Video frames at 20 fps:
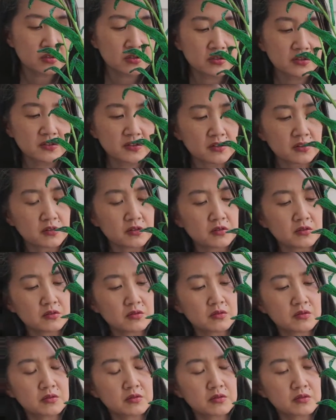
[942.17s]
so
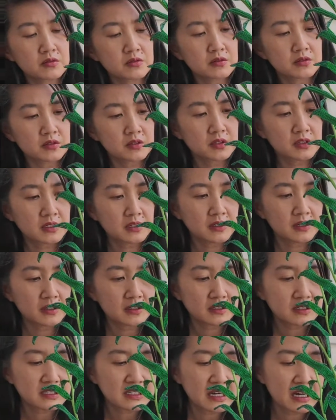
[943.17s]

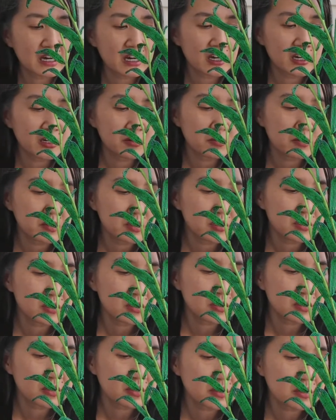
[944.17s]
it's time
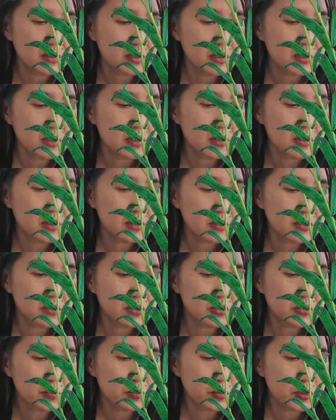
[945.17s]

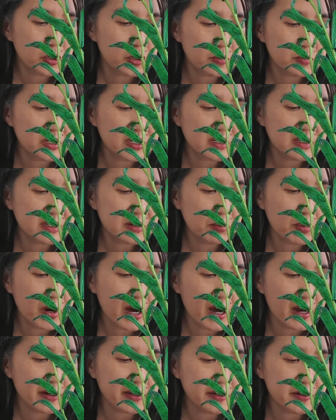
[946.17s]
to permanently
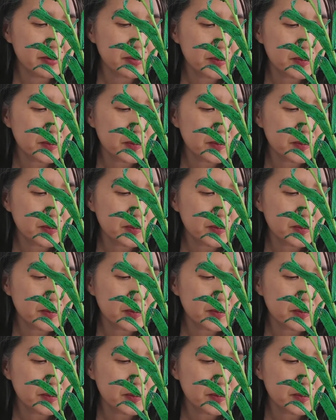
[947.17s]
pot it.